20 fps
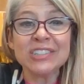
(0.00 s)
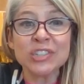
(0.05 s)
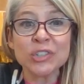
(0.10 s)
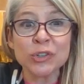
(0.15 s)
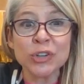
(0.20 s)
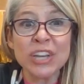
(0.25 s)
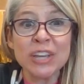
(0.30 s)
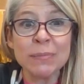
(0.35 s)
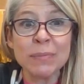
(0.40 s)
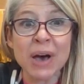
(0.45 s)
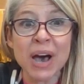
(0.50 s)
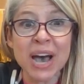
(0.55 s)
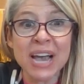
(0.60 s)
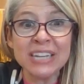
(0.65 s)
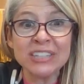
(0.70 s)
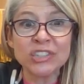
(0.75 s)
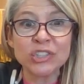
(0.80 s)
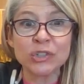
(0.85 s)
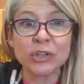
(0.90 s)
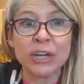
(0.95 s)
cream,
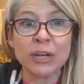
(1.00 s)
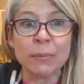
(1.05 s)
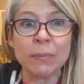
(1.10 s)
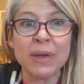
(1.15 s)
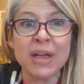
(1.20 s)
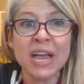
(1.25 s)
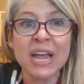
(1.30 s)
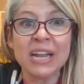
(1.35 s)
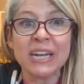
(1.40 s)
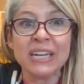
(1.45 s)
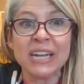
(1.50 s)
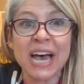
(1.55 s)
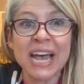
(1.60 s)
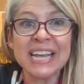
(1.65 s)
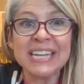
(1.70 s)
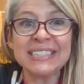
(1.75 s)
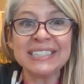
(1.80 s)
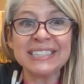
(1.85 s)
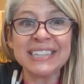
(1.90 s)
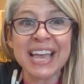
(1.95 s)

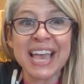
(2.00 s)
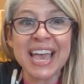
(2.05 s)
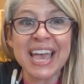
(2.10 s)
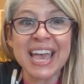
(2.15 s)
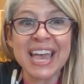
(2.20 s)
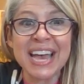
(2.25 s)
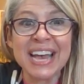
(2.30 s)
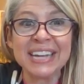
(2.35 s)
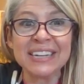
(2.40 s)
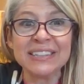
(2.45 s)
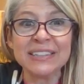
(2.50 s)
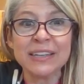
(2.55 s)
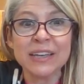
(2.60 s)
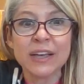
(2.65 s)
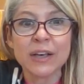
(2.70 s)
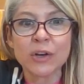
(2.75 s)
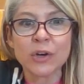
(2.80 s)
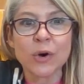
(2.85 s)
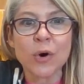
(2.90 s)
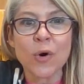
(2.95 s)
nice and
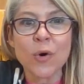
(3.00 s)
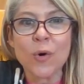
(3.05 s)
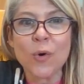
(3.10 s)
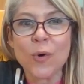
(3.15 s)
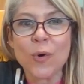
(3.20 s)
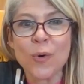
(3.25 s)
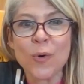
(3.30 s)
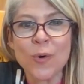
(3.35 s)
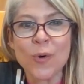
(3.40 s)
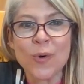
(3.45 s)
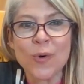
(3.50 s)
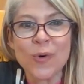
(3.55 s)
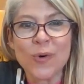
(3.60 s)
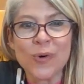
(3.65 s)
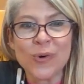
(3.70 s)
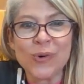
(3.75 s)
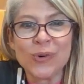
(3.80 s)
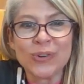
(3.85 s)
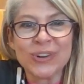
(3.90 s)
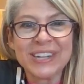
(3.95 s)

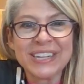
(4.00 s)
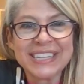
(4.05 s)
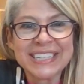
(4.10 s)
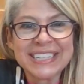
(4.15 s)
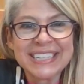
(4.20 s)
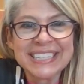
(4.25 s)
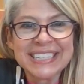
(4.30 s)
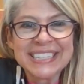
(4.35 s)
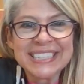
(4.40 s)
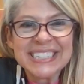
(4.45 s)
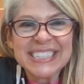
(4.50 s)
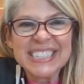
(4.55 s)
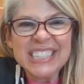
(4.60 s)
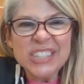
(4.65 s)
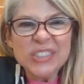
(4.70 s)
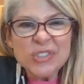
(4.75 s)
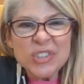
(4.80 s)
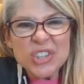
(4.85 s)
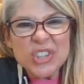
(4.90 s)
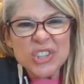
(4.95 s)
cold. Can
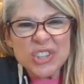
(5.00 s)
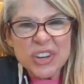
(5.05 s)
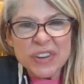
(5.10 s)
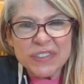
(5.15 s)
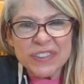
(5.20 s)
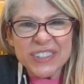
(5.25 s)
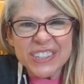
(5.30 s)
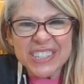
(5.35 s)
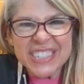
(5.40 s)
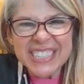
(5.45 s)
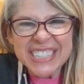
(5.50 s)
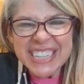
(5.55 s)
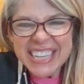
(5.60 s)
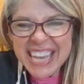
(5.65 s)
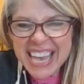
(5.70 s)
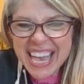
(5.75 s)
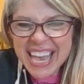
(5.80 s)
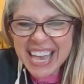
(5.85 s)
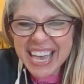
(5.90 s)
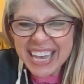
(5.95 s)
you shiver? Yeah.
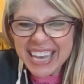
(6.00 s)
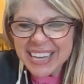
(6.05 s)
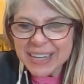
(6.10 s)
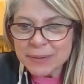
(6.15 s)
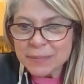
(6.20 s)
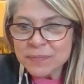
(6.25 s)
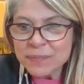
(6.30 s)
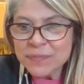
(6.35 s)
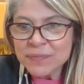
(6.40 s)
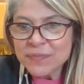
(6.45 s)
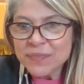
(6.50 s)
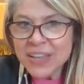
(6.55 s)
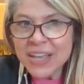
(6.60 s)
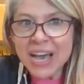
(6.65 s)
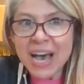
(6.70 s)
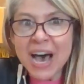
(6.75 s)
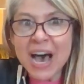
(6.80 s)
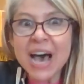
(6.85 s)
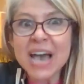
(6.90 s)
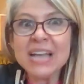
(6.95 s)

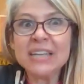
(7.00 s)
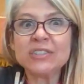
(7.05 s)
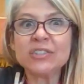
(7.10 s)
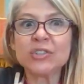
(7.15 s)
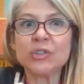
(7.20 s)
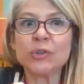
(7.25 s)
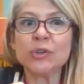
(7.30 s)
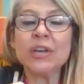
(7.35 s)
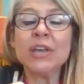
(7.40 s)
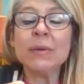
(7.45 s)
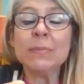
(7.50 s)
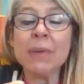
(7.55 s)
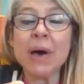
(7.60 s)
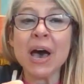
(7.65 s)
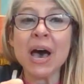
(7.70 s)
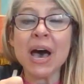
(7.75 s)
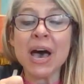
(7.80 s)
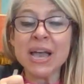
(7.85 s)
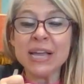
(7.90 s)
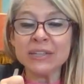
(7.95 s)
Ice cream,
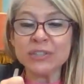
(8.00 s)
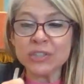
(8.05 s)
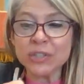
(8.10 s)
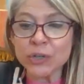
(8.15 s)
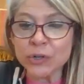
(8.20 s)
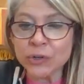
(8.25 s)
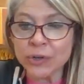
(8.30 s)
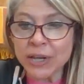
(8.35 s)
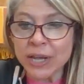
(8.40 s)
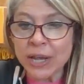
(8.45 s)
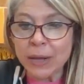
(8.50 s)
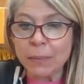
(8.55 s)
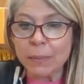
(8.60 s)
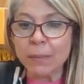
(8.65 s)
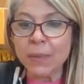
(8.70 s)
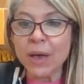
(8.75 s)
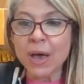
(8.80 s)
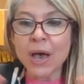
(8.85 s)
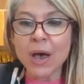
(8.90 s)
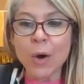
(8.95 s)

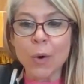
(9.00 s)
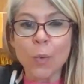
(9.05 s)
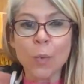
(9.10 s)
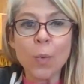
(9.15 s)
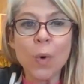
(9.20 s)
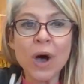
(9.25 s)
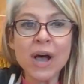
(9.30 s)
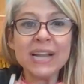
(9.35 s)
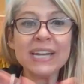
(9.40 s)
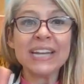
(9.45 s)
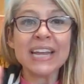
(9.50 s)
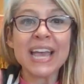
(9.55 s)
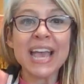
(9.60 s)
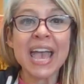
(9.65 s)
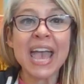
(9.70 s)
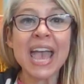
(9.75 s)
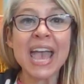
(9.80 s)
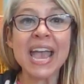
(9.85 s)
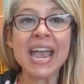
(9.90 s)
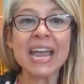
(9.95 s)
what
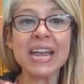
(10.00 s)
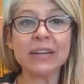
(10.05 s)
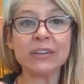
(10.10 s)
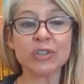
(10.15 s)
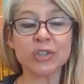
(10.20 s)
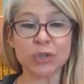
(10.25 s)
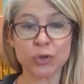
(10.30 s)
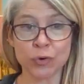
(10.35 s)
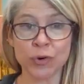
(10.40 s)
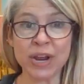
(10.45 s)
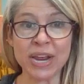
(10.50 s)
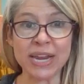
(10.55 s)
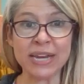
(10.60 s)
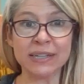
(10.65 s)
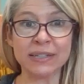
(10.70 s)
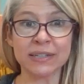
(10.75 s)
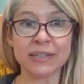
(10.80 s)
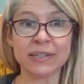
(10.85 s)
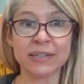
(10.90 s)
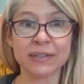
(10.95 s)
a
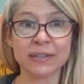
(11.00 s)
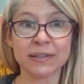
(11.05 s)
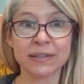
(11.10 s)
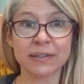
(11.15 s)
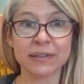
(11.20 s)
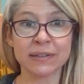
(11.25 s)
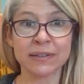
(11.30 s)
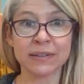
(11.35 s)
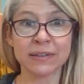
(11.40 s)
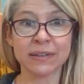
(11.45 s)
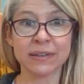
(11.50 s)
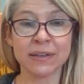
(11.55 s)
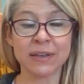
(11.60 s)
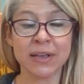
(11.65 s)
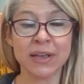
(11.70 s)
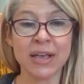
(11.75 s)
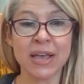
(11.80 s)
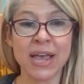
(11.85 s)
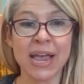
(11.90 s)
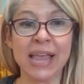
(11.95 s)
treat.
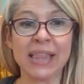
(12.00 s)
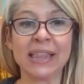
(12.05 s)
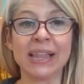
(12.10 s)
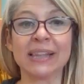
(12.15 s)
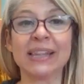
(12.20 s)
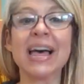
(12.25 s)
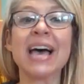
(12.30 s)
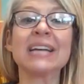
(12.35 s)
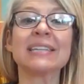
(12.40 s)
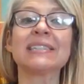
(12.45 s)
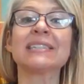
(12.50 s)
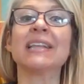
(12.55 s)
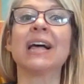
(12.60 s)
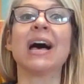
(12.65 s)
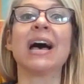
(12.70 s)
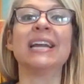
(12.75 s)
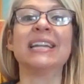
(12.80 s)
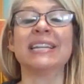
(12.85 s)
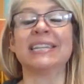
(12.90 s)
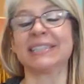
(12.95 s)
And the last
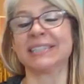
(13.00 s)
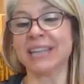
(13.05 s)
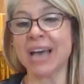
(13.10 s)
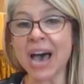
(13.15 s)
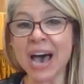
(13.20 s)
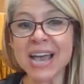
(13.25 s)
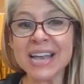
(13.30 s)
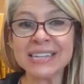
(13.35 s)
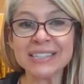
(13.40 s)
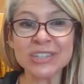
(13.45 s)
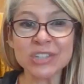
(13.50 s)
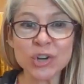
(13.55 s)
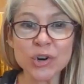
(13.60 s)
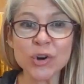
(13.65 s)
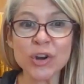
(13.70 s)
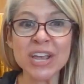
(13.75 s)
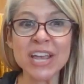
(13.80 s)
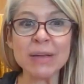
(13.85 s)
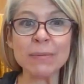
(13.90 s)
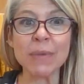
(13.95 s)
line is ice
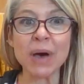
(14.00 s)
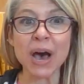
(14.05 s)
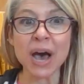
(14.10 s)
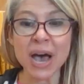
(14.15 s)
cream,